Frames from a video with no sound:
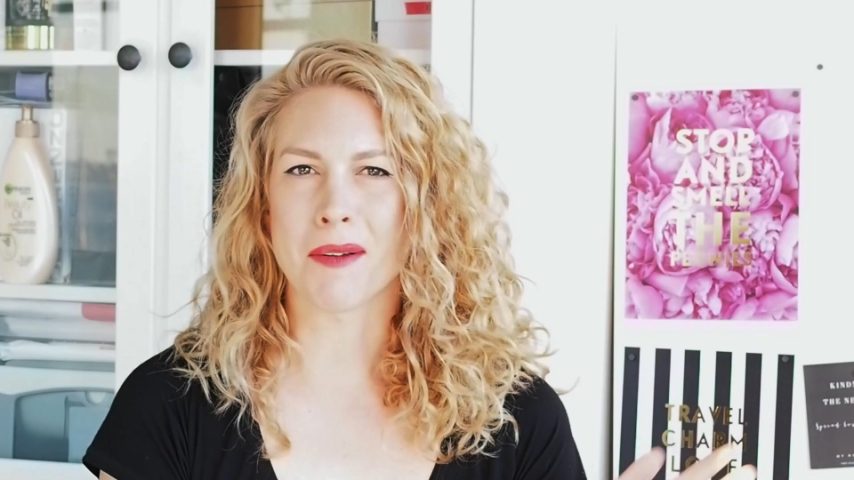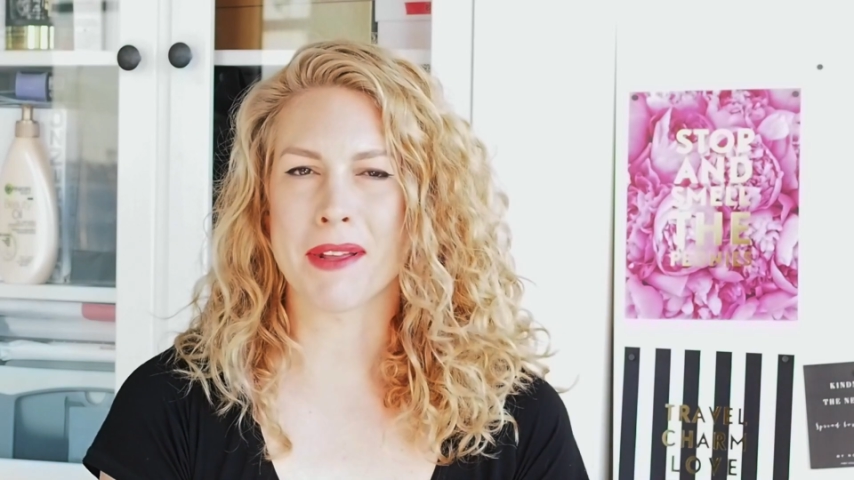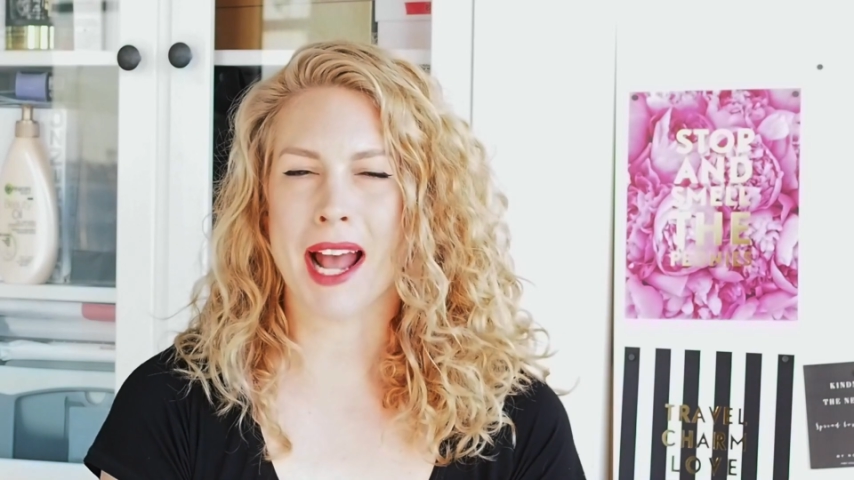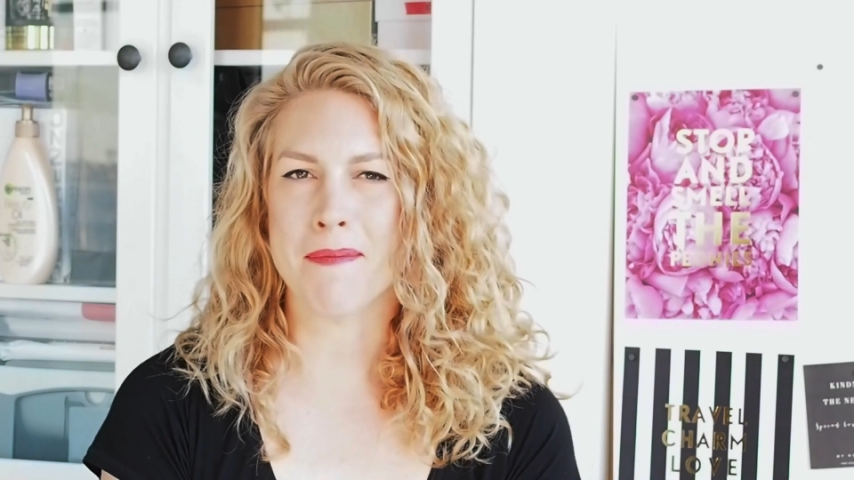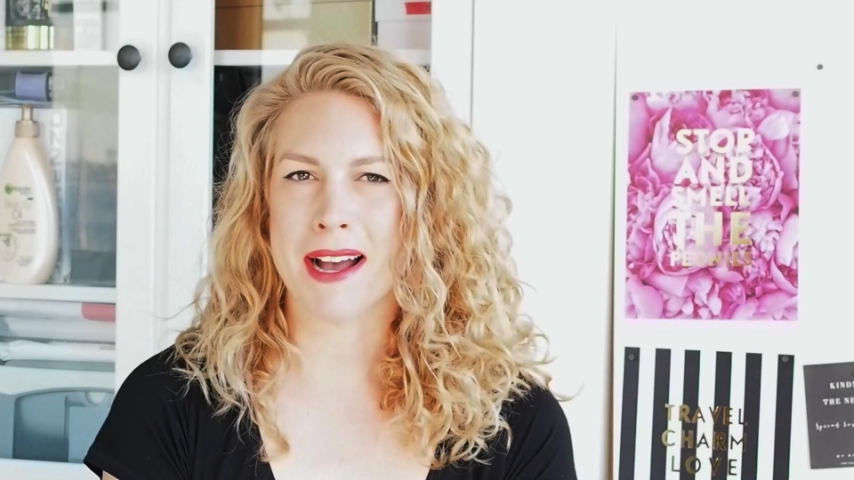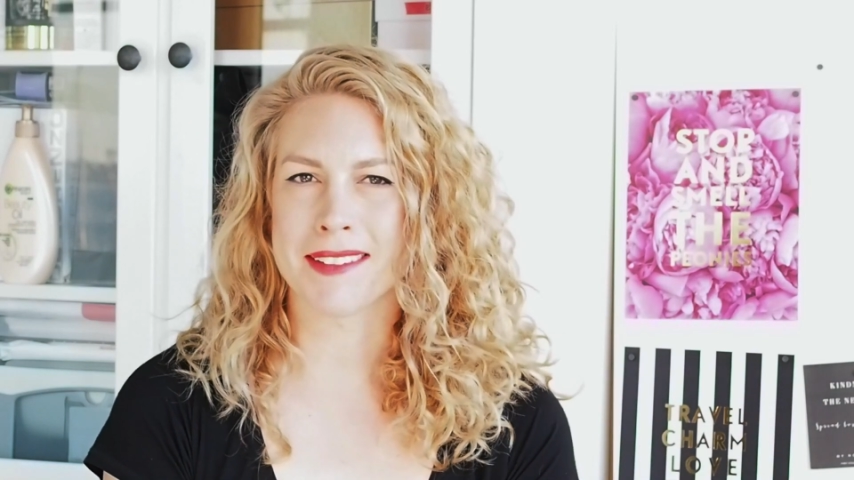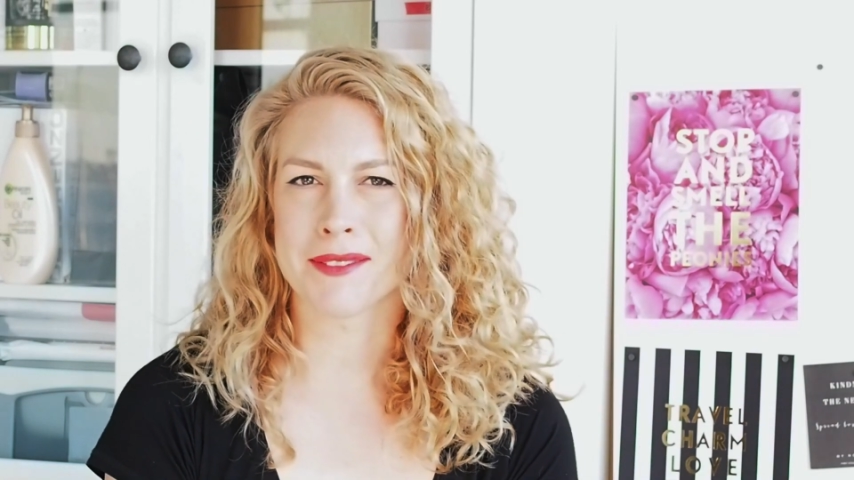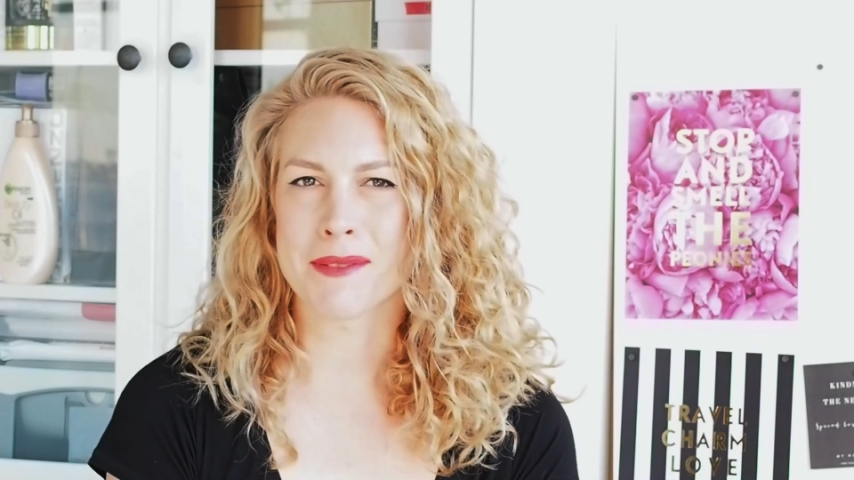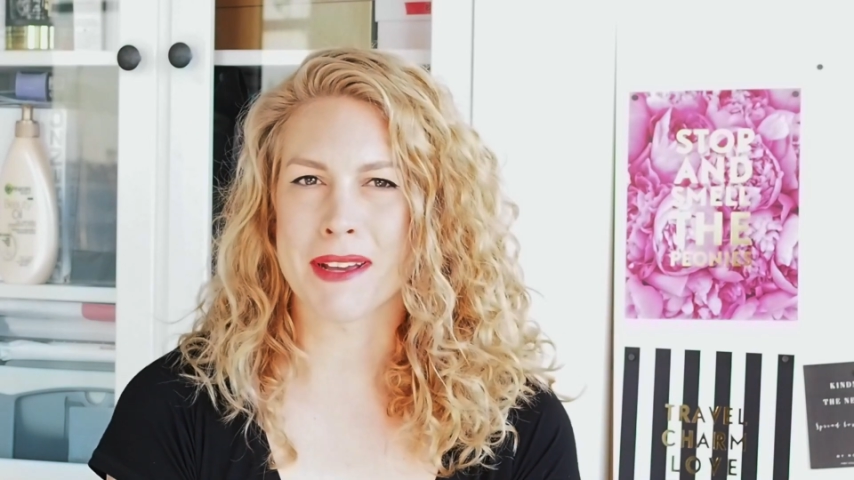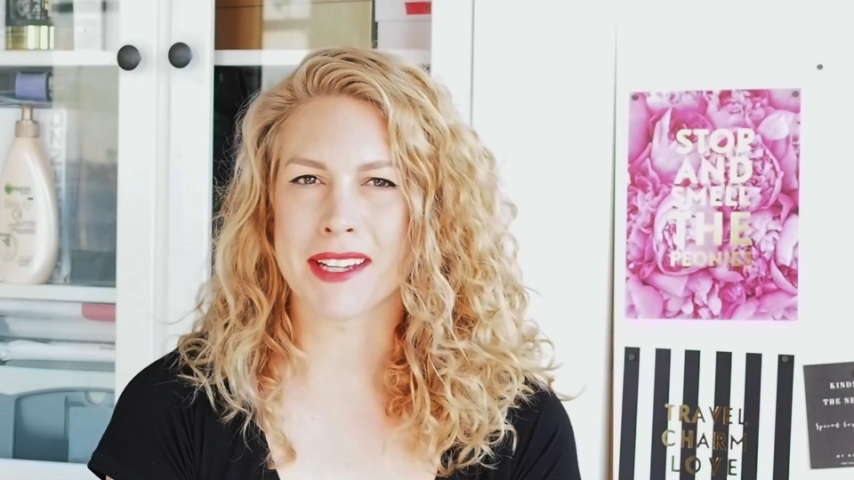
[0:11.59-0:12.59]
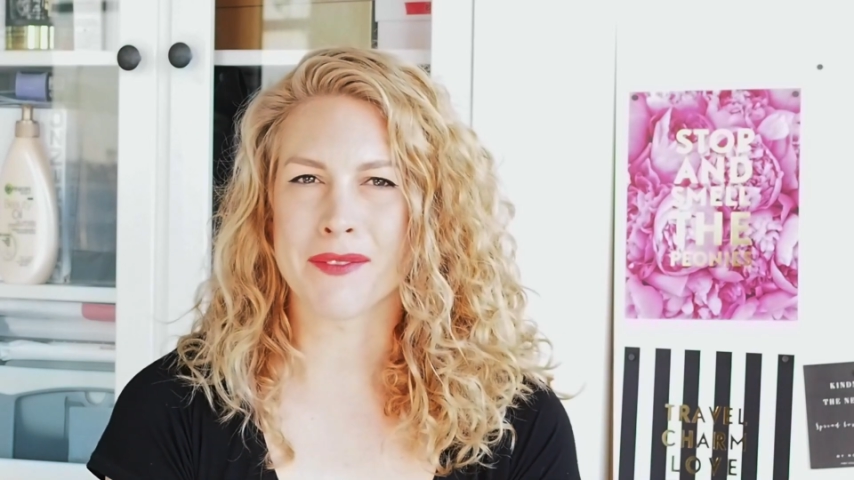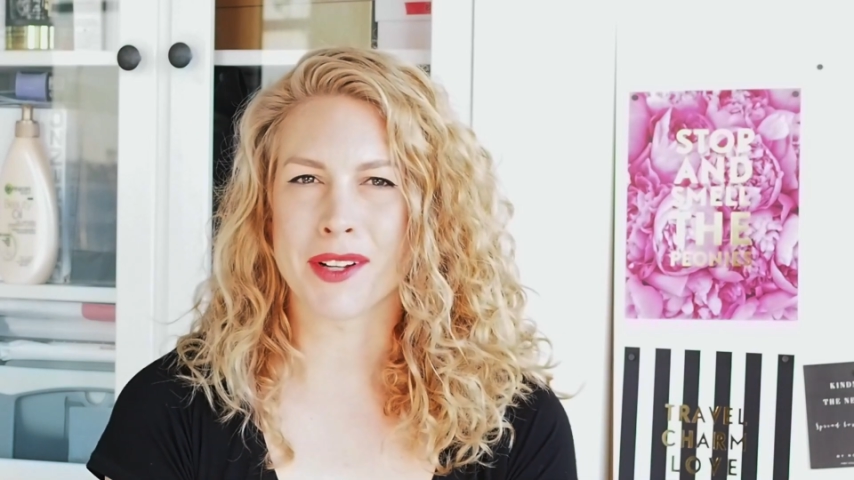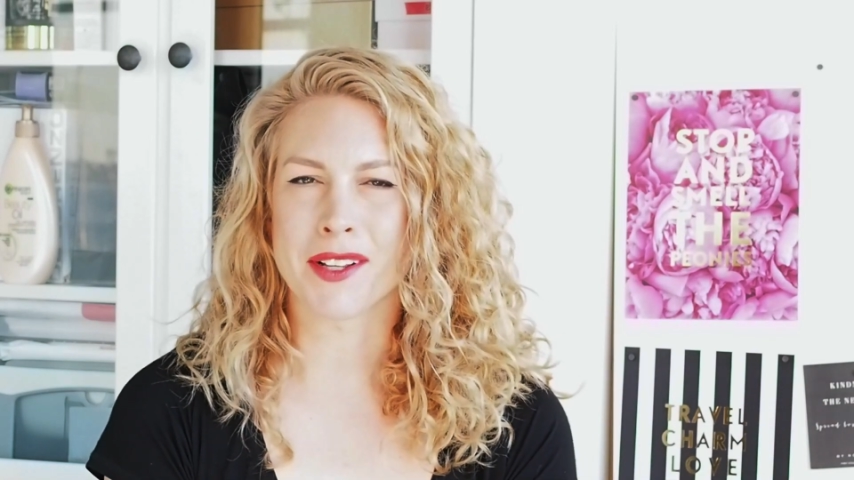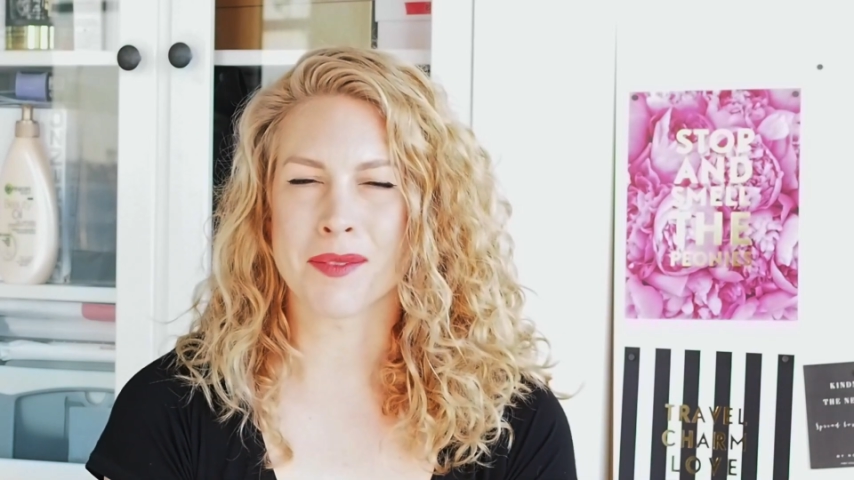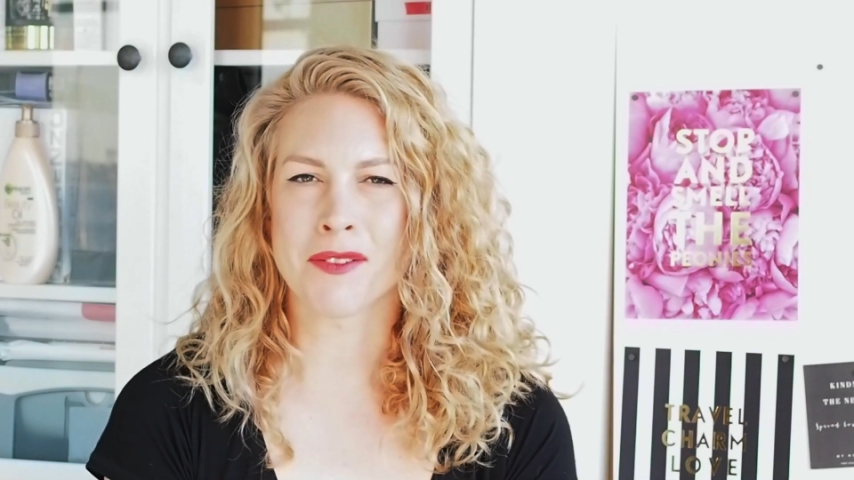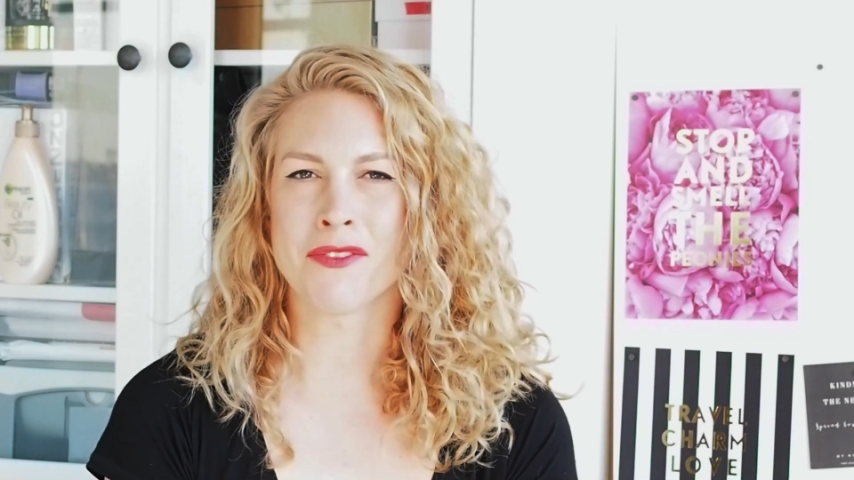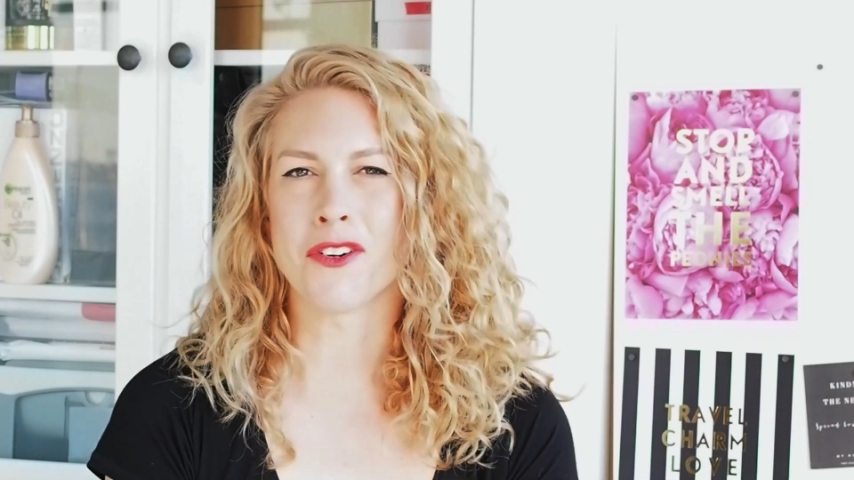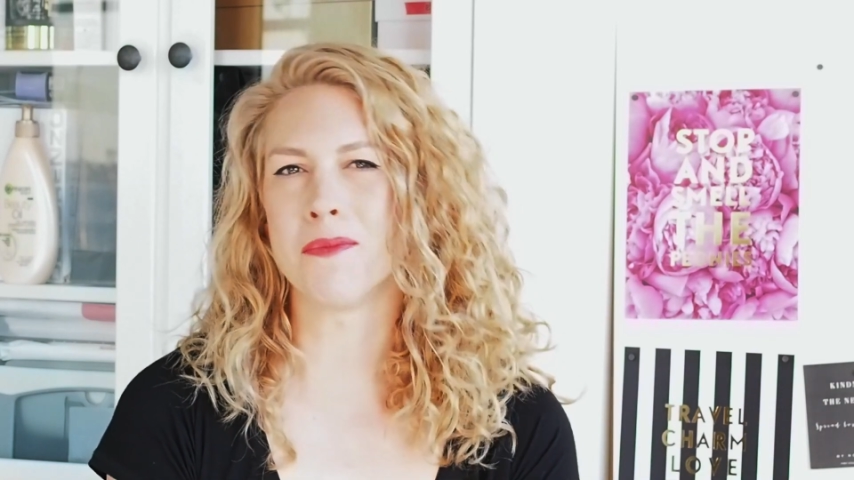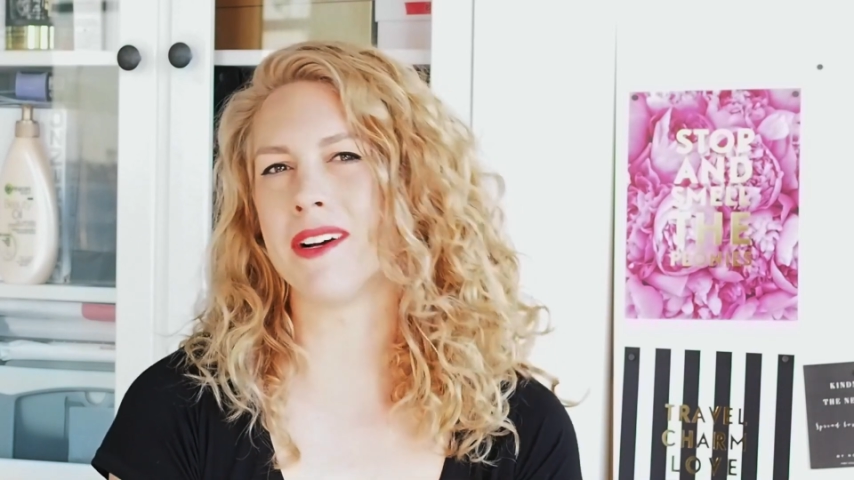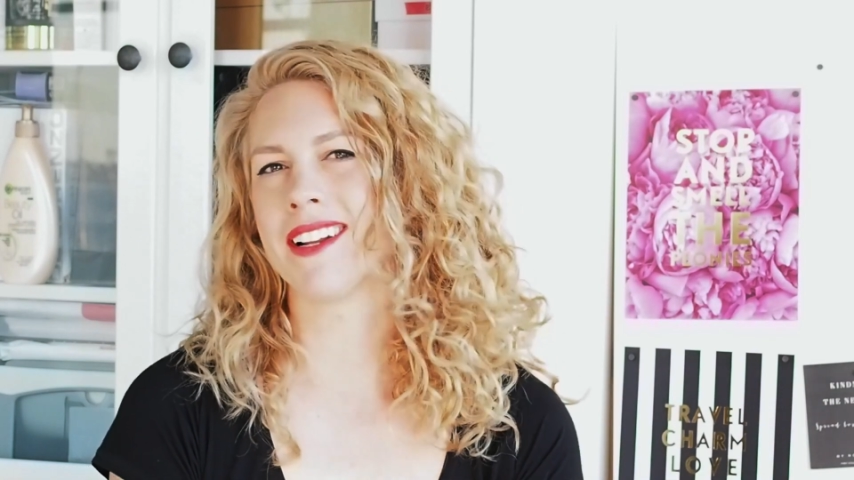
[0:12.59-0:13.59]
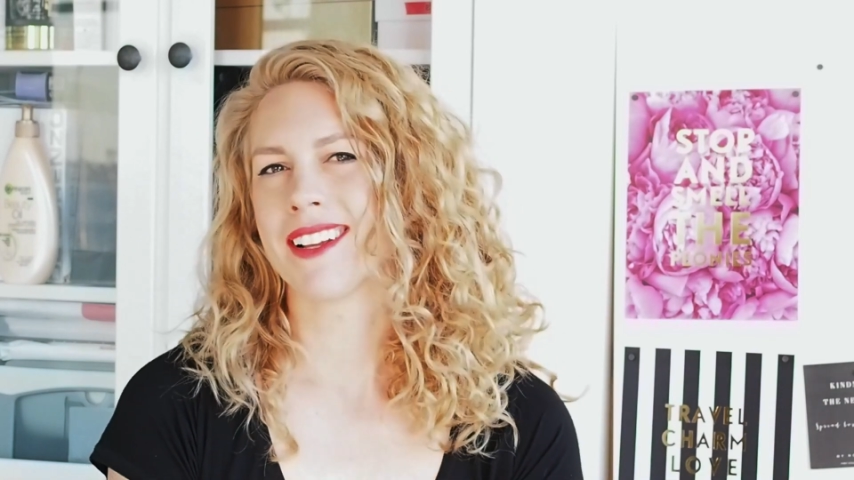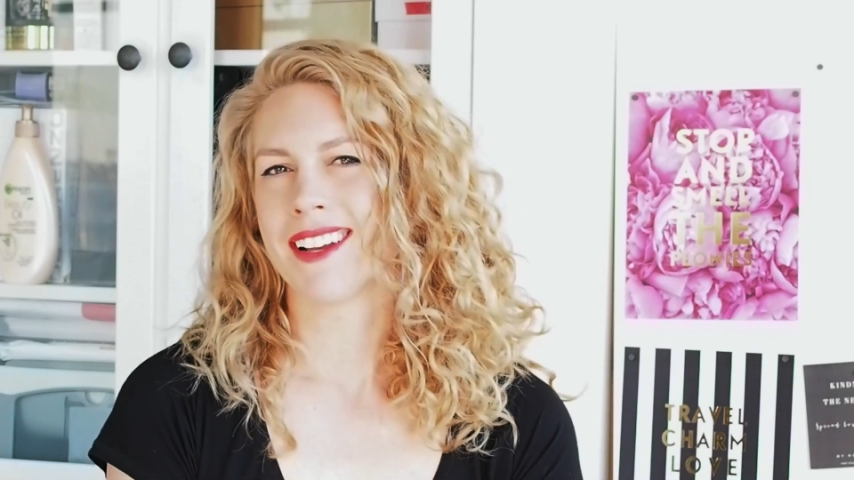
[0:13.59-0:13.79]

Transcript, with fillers: a bit haphazard with making videos before, but